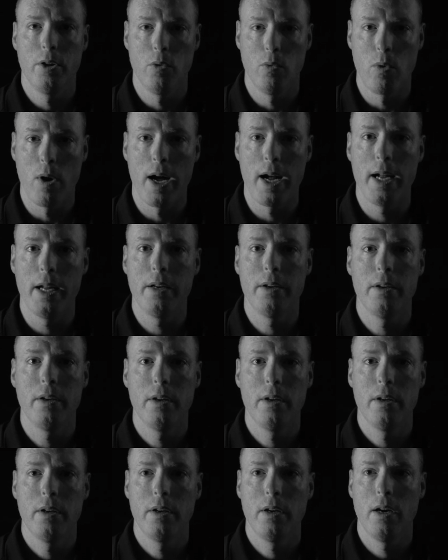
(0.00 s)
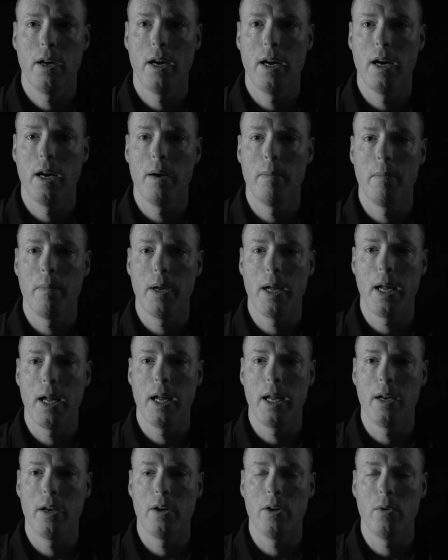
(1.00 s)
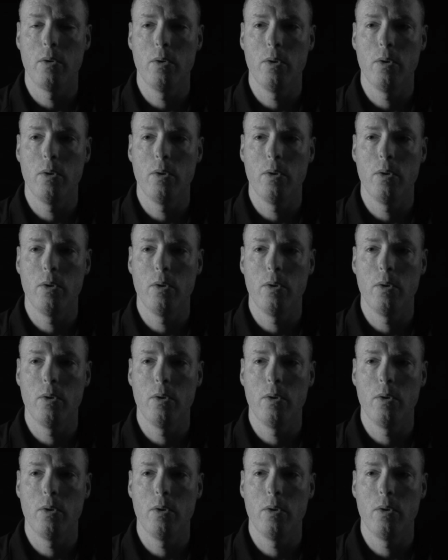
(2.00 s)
right, and